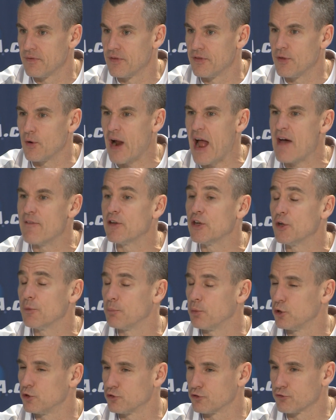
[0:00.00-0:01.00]
They're having to
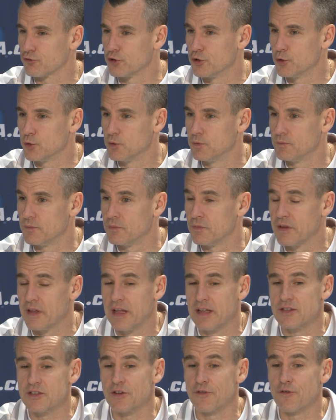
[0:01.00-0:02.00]
push through.
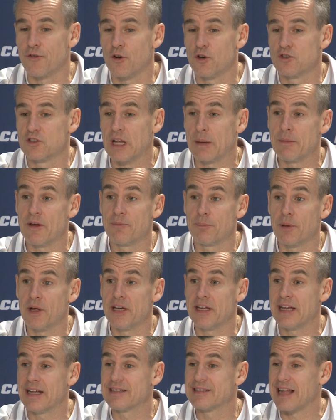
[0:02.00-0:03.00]
It's the first time they've played
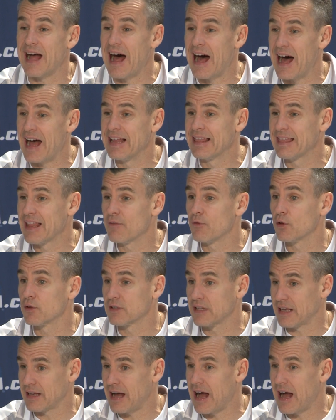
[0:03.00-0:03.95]
against high level